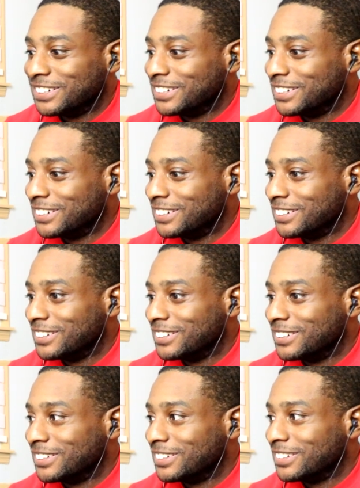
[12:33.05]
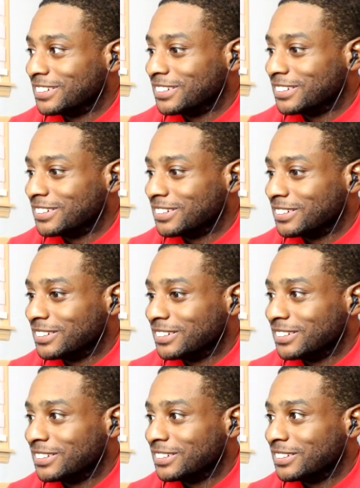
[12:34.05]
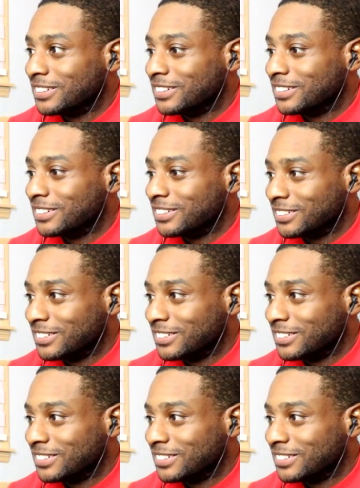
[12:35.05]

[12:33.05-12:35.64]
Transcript: (no one is talking)